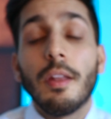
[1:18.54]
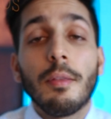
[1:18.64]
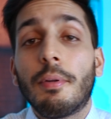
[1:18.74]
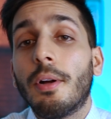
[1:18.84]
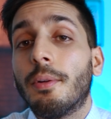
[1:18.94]

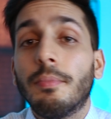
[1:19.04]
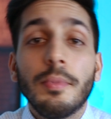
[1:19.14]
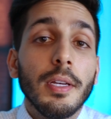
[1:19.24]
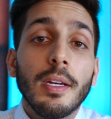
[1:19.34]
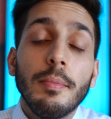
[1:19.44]
Another pro,
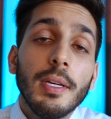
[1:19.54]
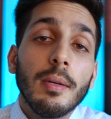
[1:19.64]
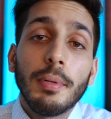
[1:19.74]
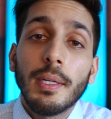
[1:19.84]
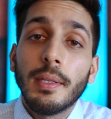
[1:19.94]
you're gonna be
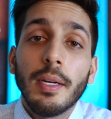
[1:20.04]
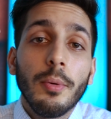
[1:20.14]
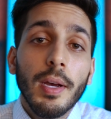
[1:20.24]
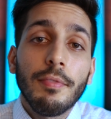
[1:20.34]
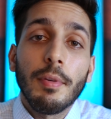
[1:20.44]
completely
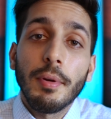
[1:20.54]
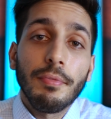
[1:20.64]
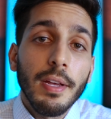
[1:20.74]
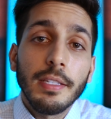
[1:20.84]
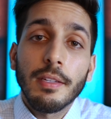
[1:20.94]
away from your
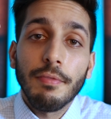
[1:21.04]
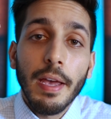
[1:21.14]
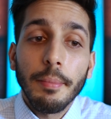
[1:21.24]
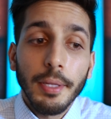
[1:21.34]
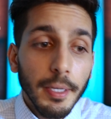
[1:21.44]
friends and
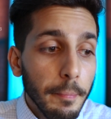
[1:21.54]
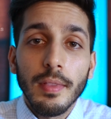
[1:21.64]
family.